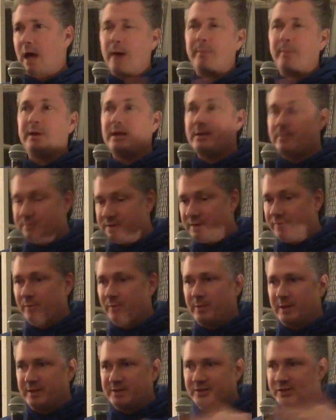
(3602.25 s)
How many
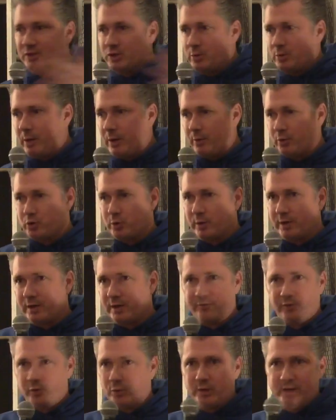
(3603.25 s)
different pizzas could you make with
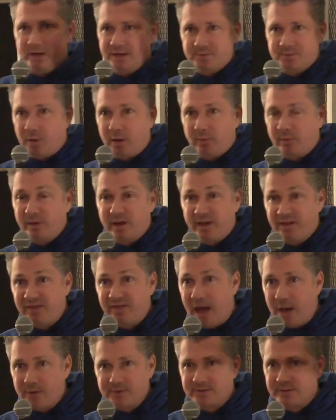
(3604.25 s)
20 different ingredients? Probably
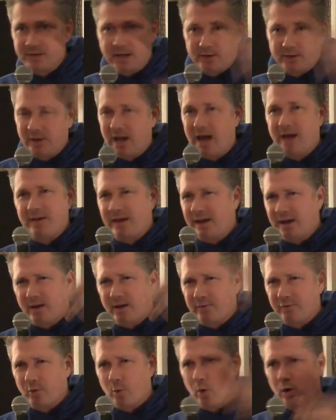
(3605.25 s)
1,000. I don't know how
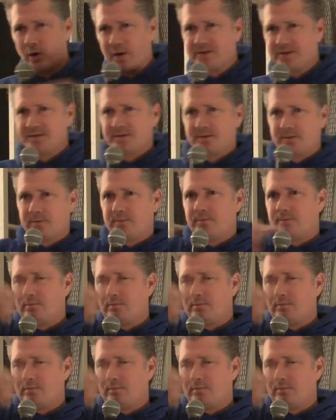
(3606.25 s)
that ever works.